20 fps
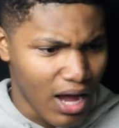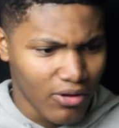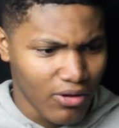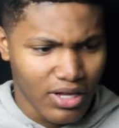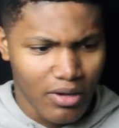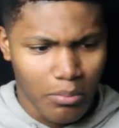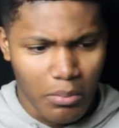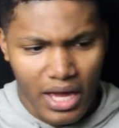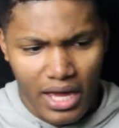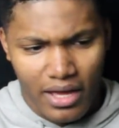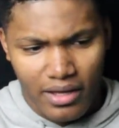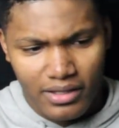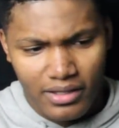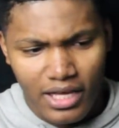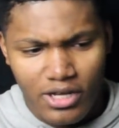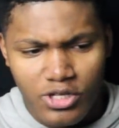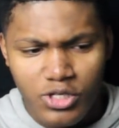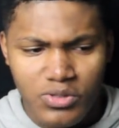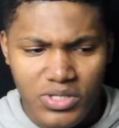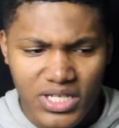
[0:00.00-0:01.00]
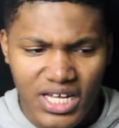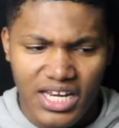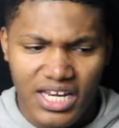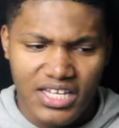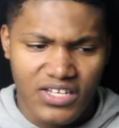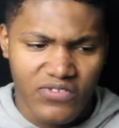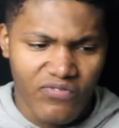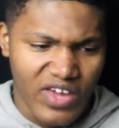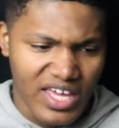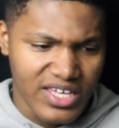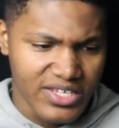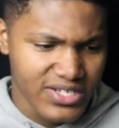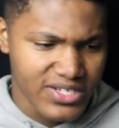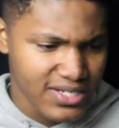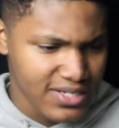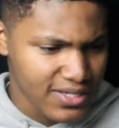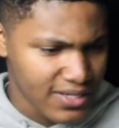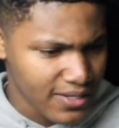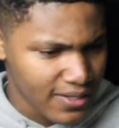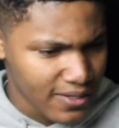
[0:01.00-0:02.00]
Oh, that man. Thought she'd eat his
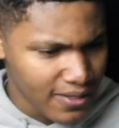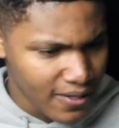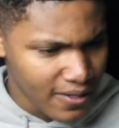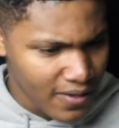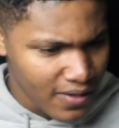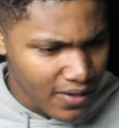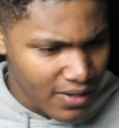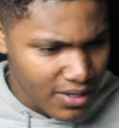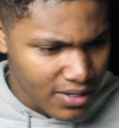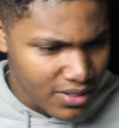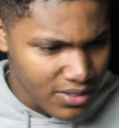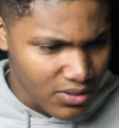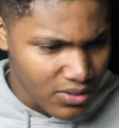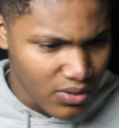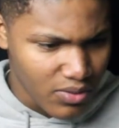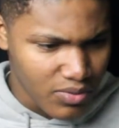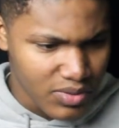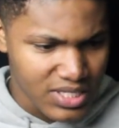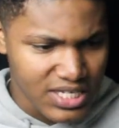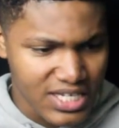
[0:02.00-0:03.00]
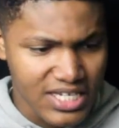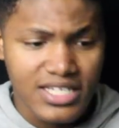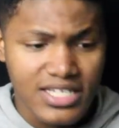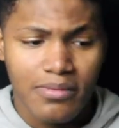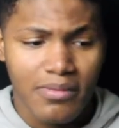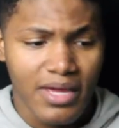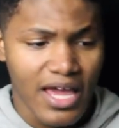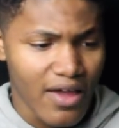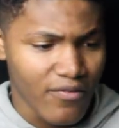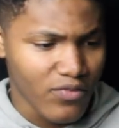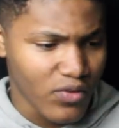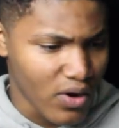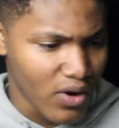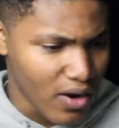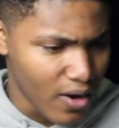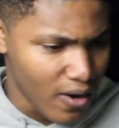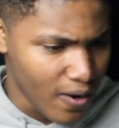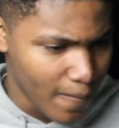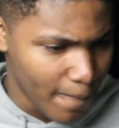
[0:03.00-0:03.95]
face. So he was teasing me after all.